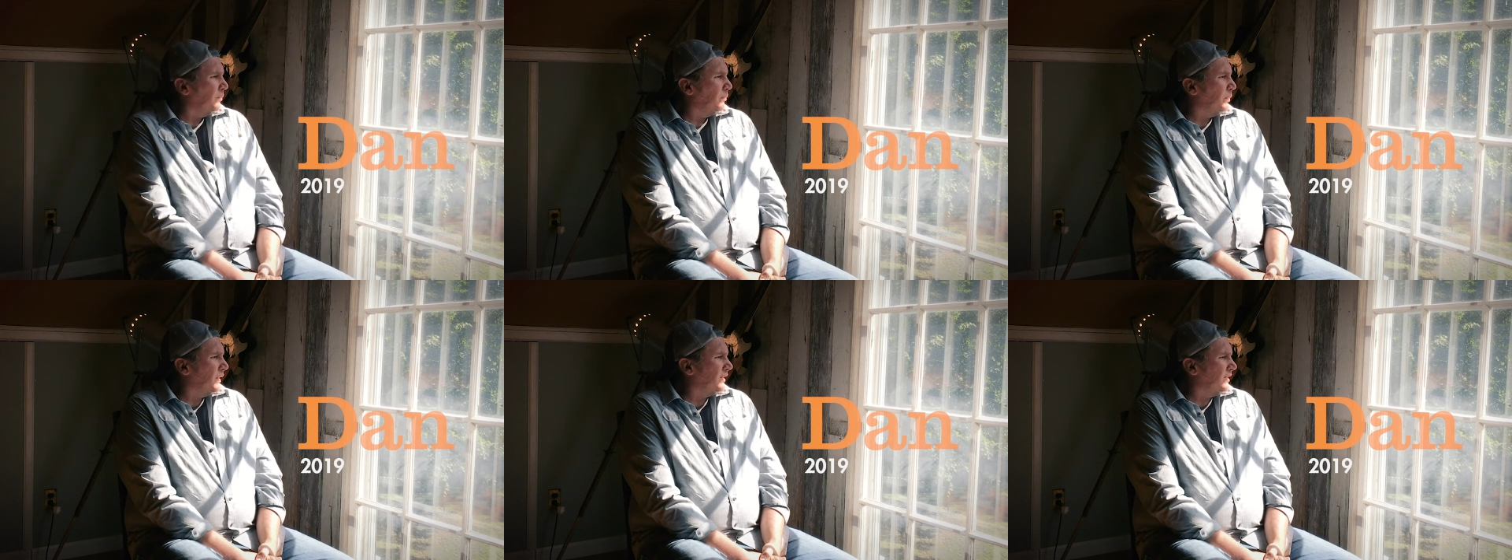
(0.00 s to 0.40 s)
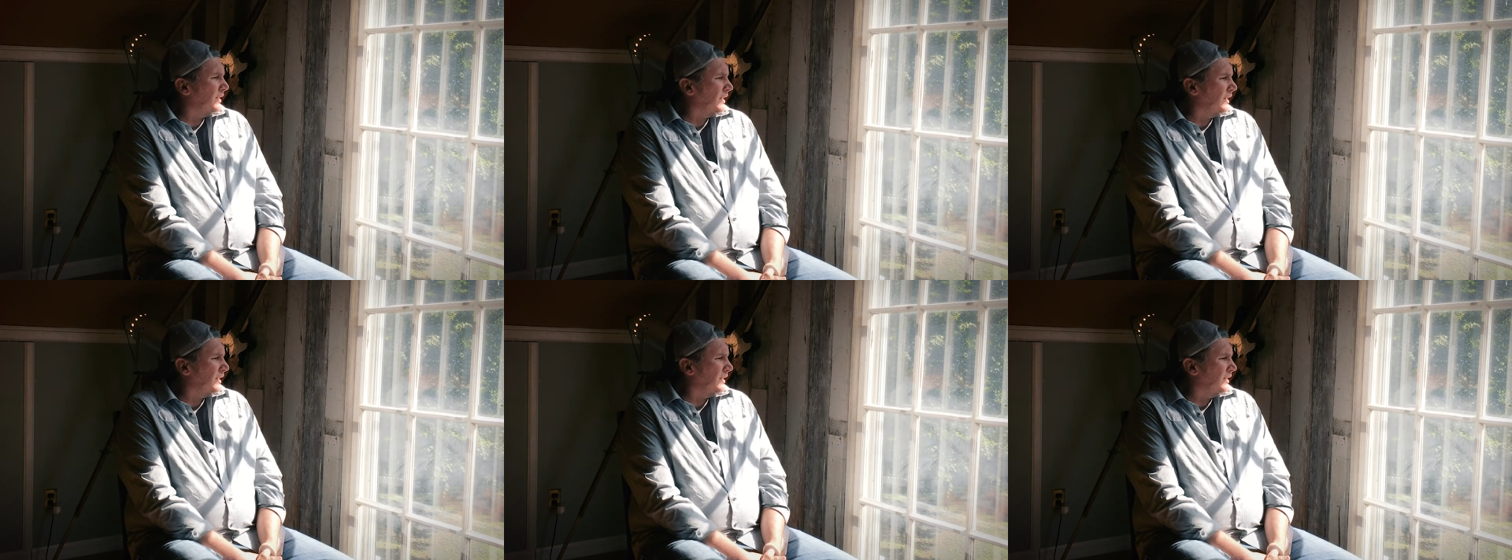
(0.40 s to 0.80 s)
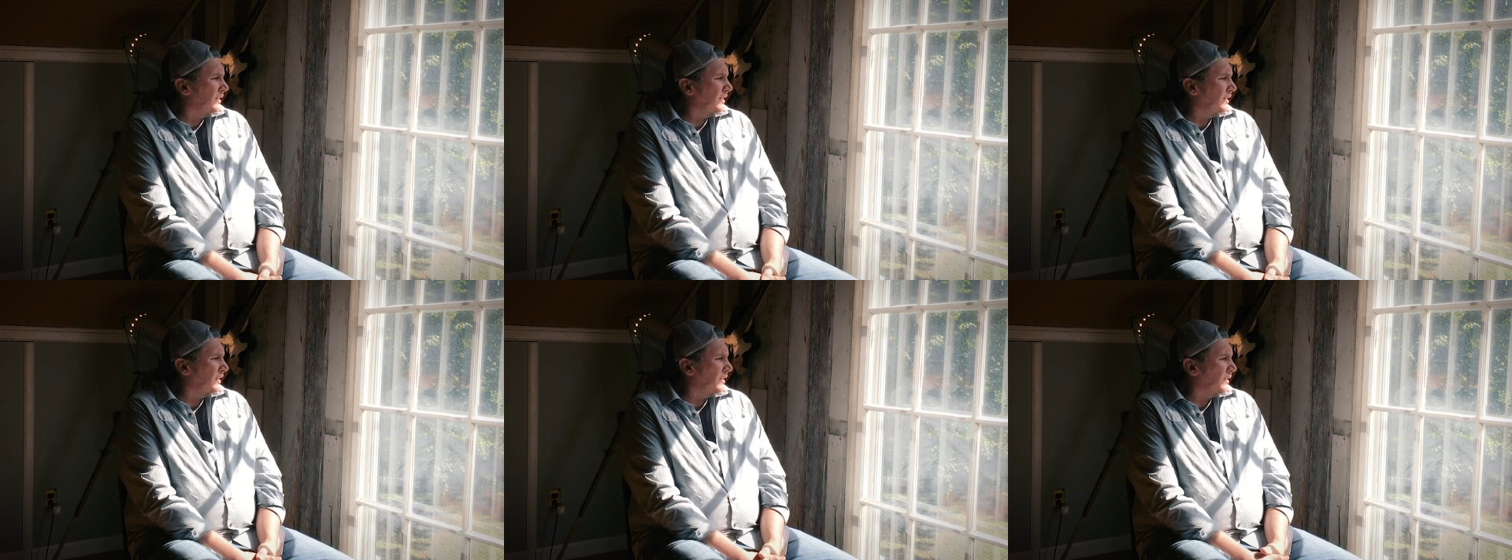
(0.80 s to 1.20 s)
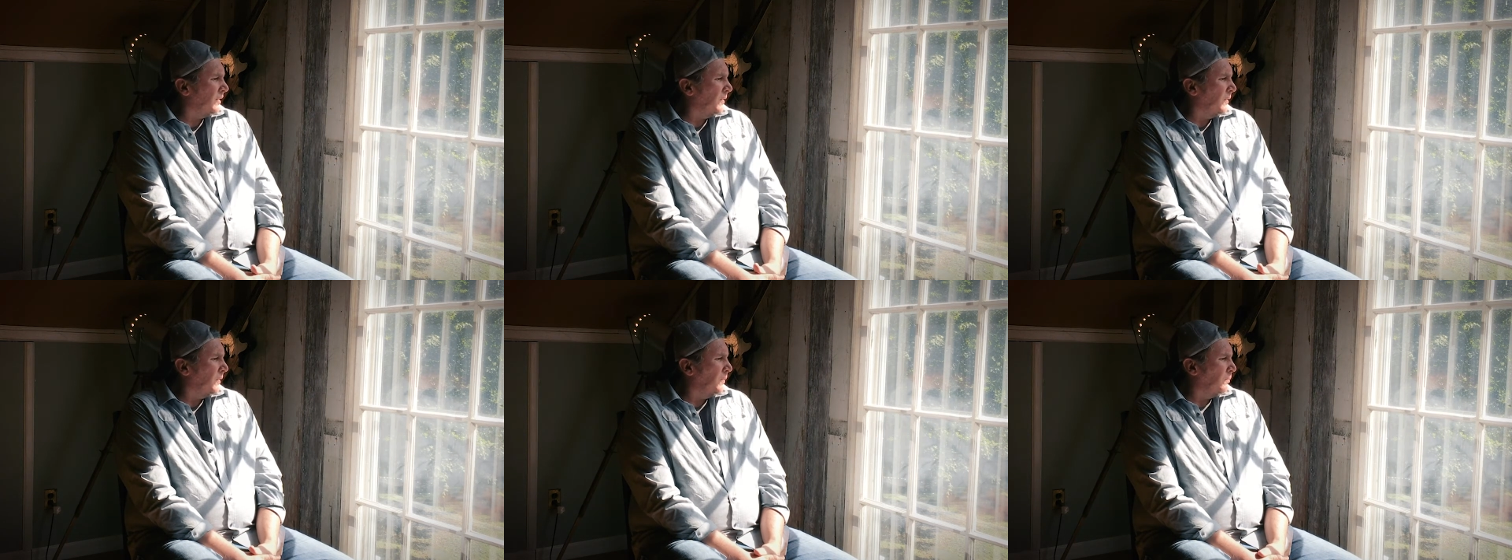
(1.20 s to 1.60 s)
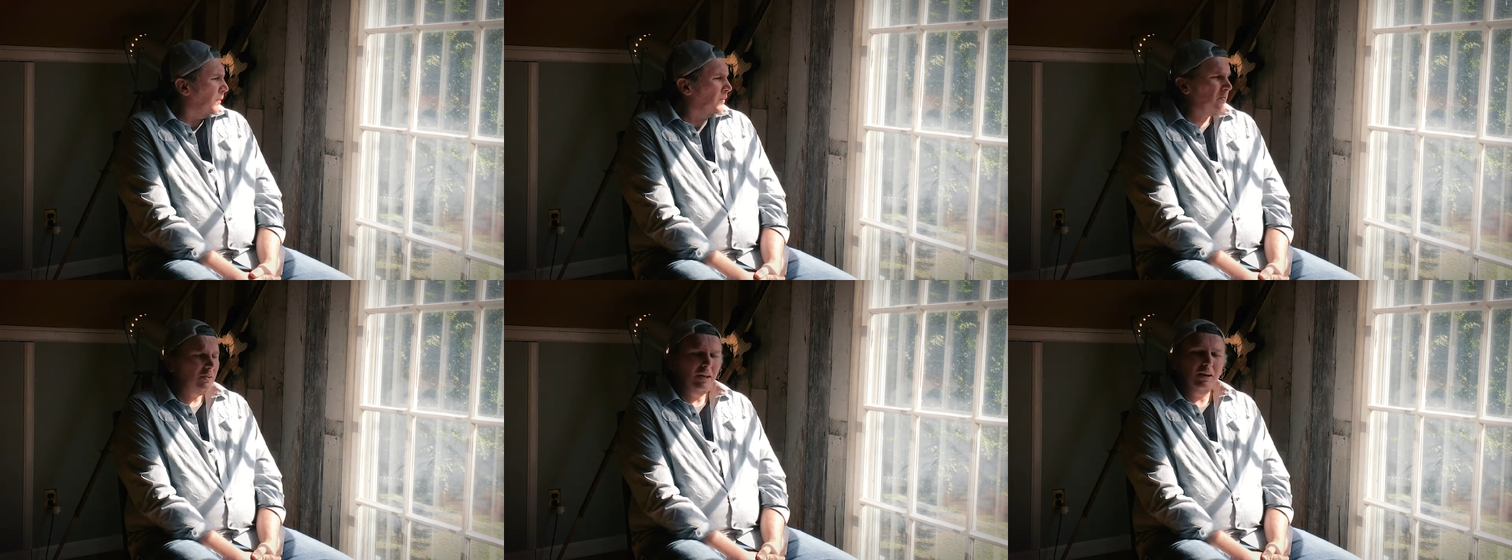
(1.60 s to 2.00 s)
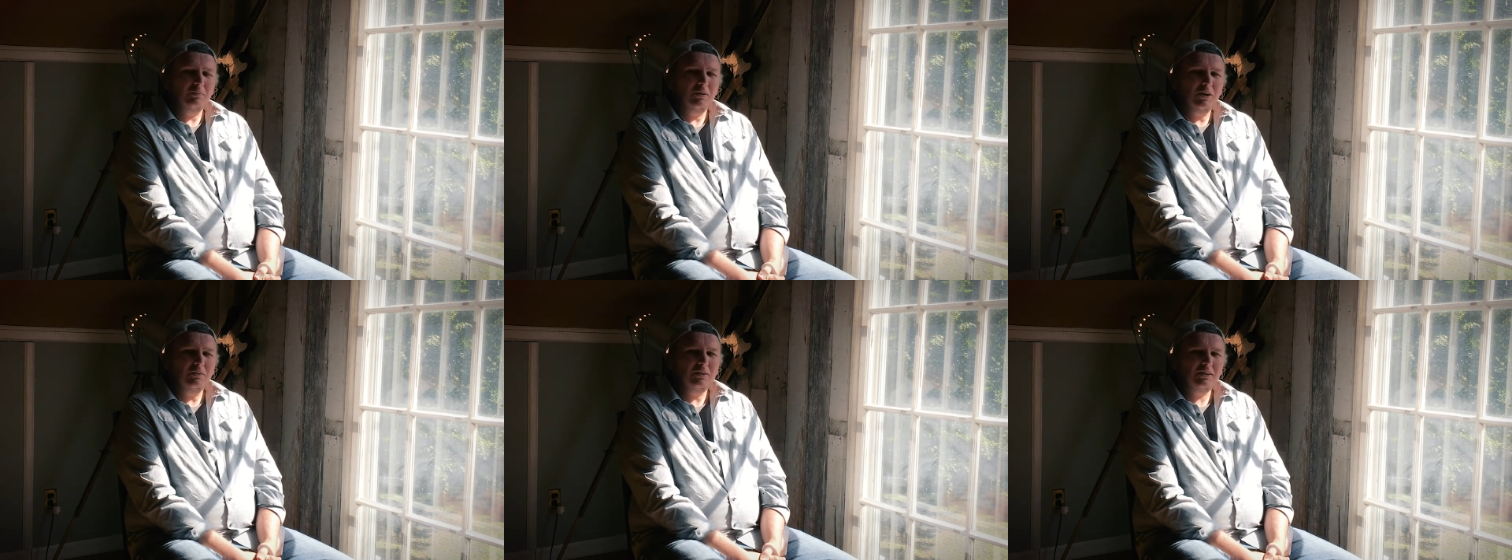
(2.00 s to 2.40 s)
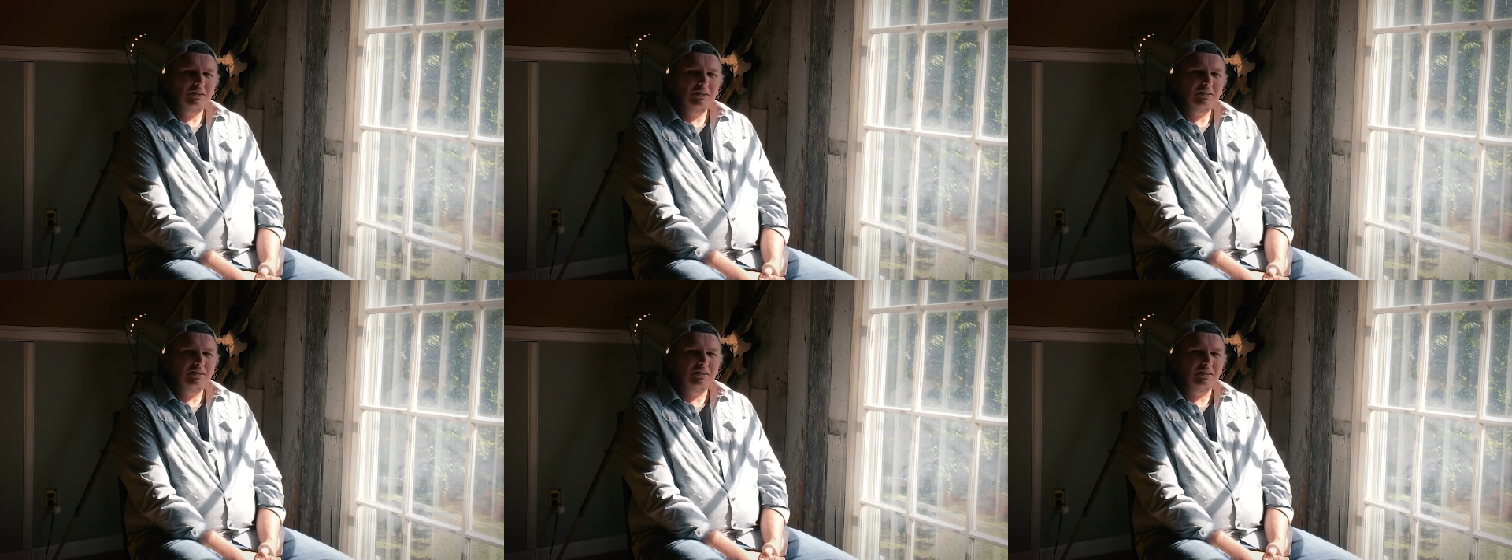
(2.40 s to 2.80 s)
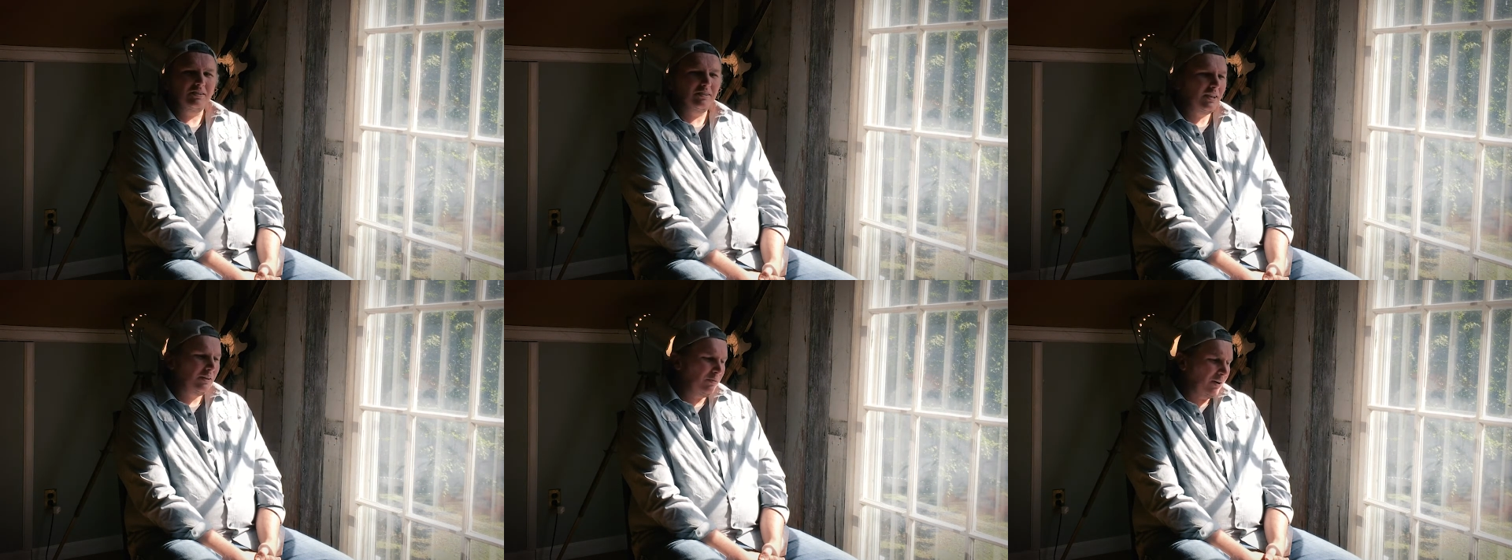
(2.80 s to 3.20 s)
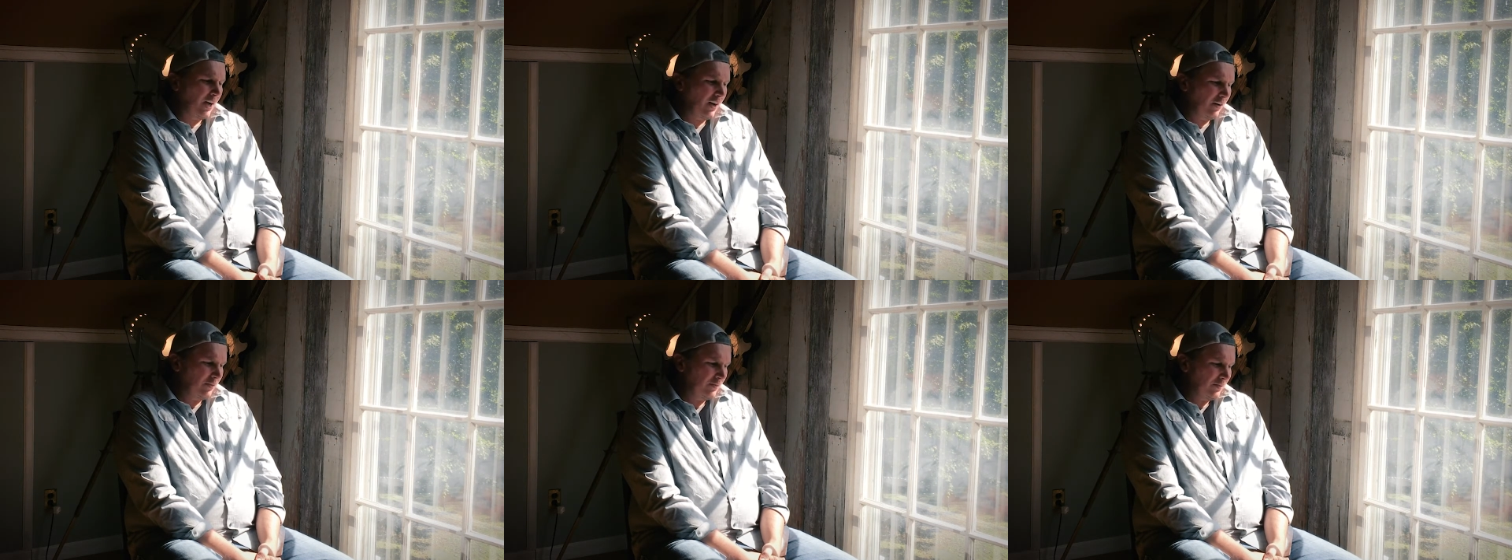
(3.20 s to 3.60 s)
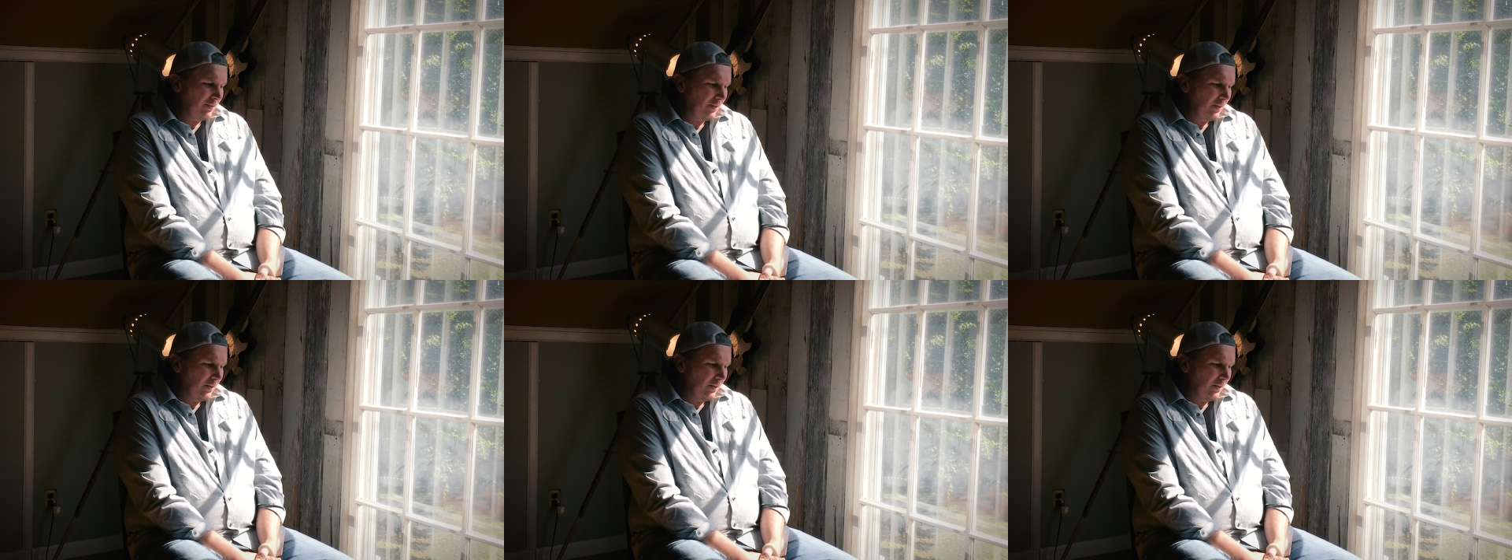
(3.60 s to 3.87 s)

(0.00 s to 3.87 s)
But uh, mostly I'm nervous just to see how